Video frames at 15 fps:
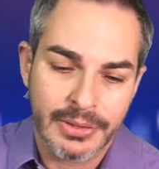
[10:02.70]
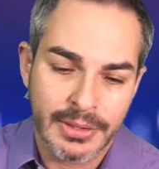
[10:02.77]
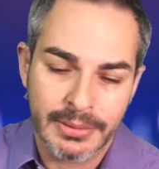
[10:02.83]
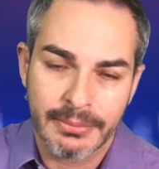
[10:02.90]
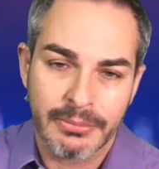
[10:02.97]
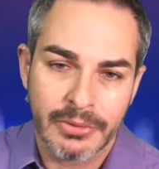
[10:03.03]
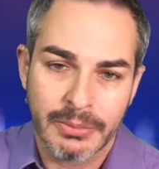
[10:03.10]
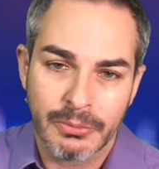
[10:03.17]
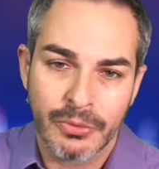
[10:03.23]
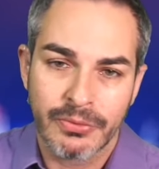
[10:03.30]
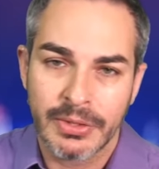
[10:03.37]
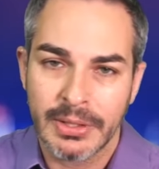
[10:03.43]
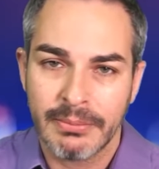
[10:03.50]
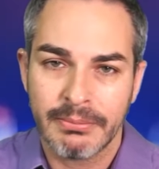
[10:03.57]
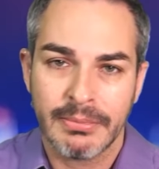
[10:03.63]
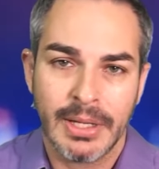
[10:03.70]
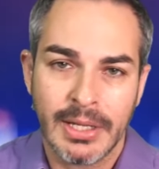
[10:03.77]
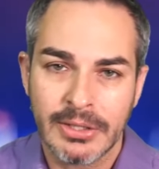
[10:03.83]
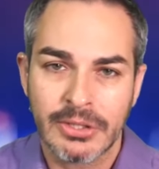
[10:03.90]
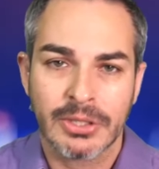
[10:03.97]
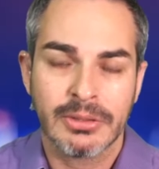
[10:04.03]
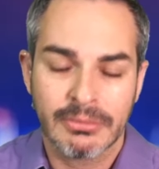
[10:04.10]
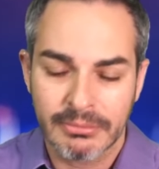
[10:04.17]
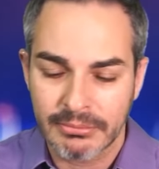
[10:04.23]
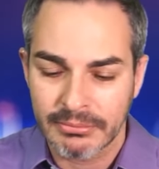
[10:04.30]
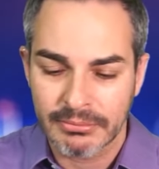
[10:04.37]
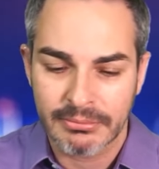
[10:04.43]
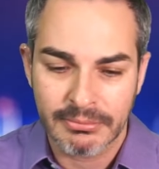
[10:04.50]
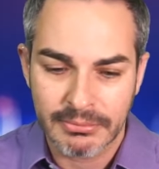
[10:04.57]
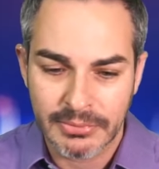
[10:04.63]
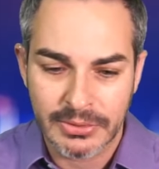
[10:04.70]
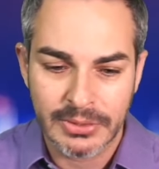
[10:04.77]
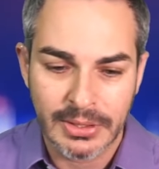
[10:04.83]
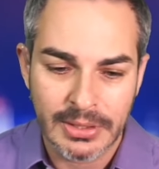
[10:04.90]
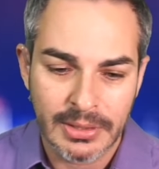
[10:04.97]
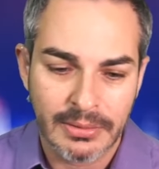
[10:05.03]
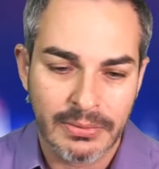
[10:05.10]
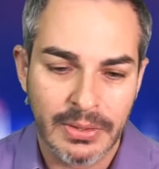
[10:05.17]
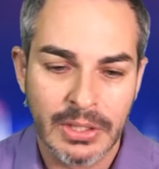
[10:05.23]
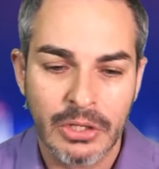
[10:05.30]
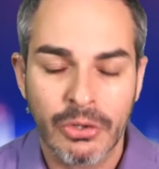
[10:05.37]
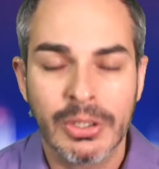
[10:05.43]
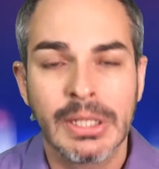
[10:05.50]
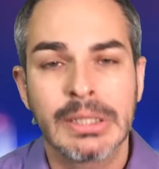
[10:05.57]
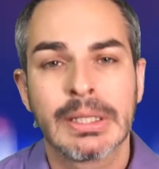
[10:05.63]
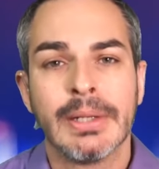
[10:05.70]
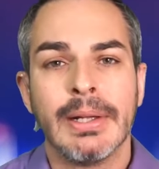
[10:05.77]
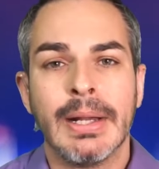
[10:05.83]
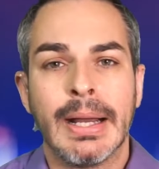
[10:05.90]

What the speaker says: to remove the engine sticker thing on it.